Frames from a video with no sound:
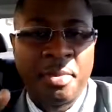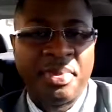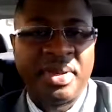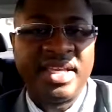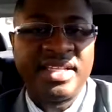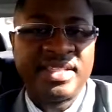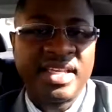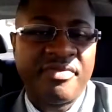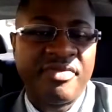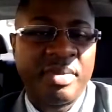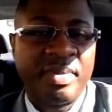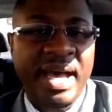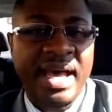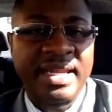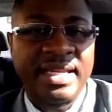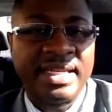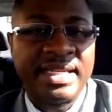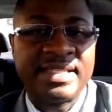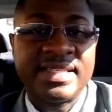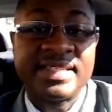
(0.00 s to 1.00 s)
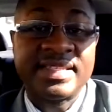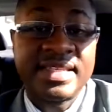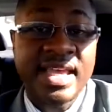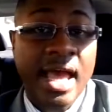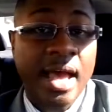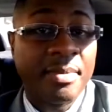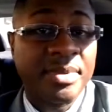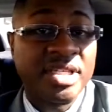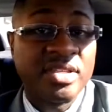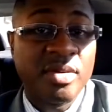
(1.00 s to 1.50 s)
Peace, everybody. This is
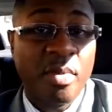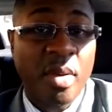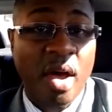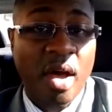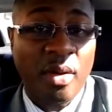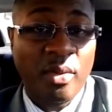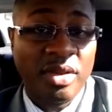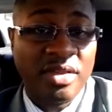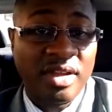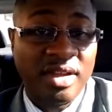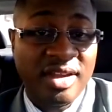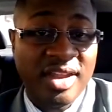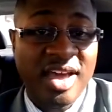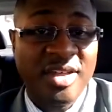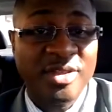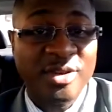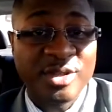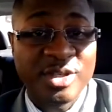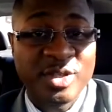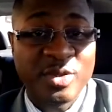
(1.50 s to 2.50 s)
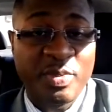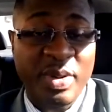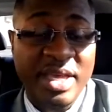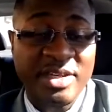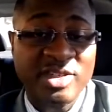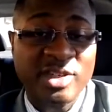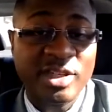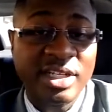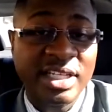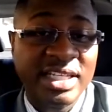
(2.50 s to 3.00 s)
Thomas Amal with another
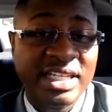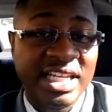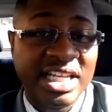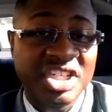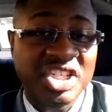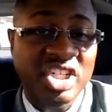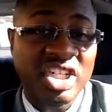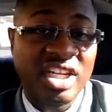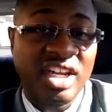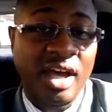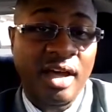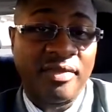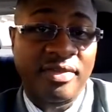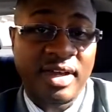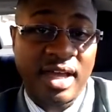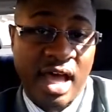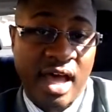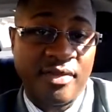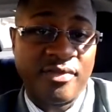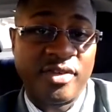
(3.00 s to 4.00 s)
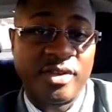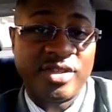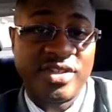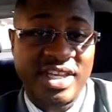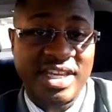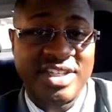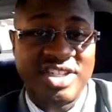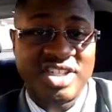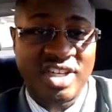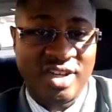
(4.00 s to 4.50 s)
special edition of
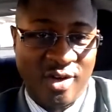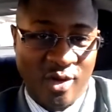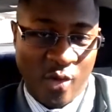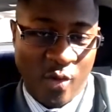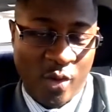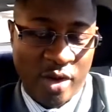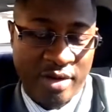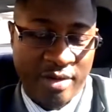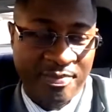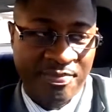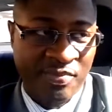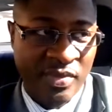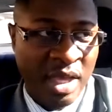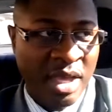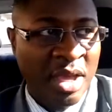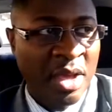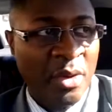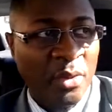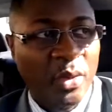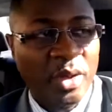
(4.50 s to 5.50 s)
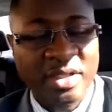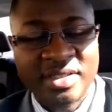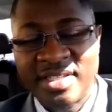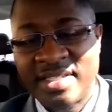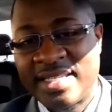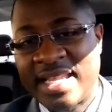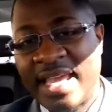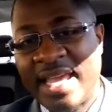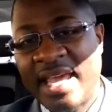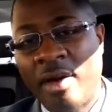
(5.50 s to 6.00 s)
Conversation Corner. Well,
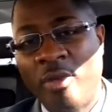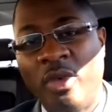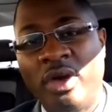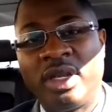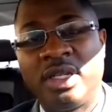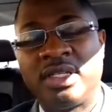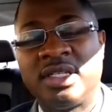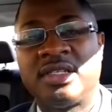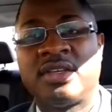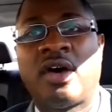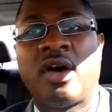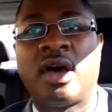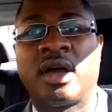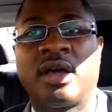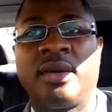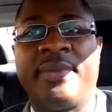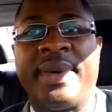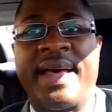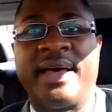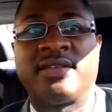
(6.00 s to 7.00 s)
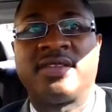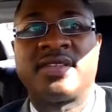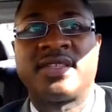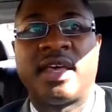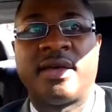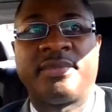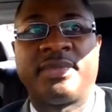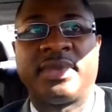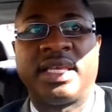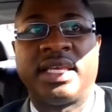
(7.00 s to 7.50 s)
today I wanted to talk about
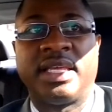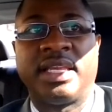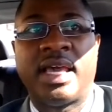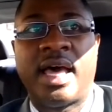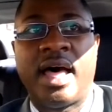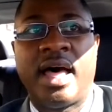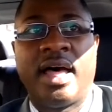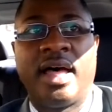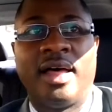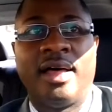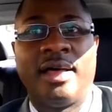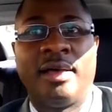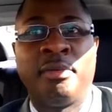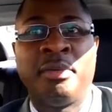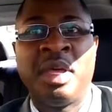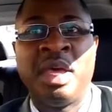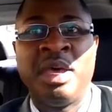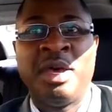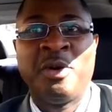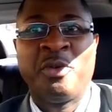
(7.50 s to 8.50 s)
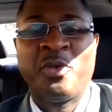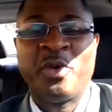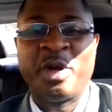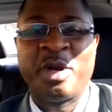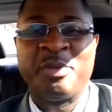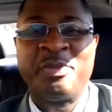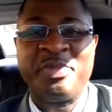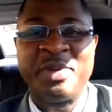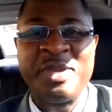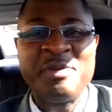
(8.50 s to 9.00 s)
something um,
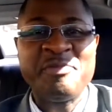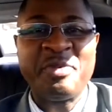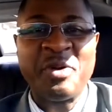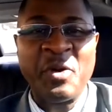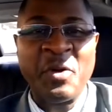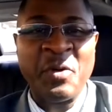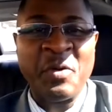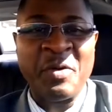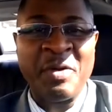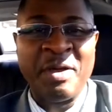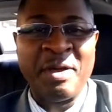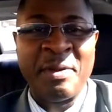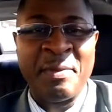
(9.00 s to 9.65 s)
where people